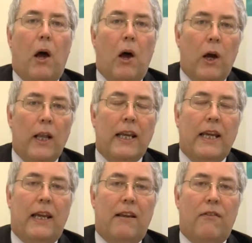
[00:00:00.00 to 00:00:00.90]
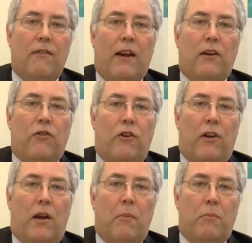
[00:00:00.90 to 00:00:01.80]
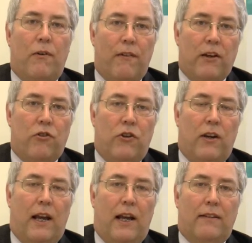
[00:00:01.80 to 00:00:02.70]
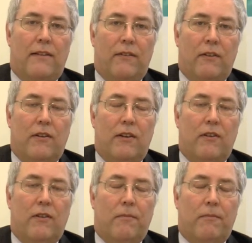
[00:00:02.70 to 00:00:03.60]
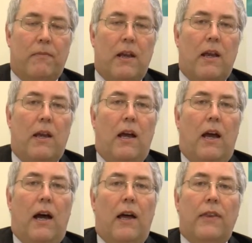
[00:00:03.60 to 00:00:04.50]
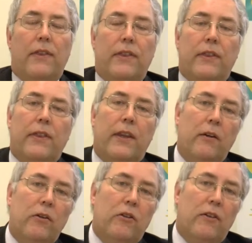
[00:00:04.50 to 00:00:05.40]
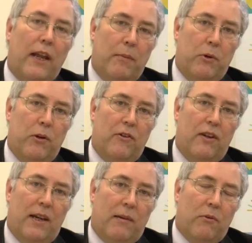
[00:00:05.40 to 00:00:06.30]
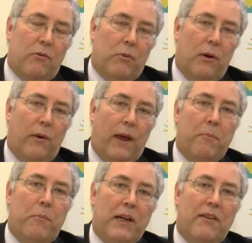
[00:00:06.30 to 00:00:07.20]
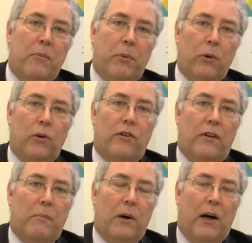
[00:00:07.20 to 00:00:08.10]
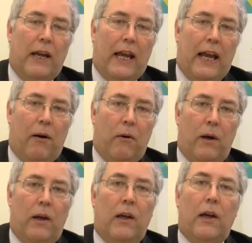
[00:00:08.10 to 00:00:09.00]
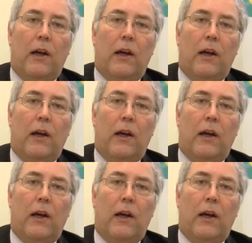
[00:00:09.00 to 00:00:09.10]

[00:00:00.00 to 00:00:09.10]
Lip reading: early intervention and prevention activities. Those neighbourhood teams will then be supported by our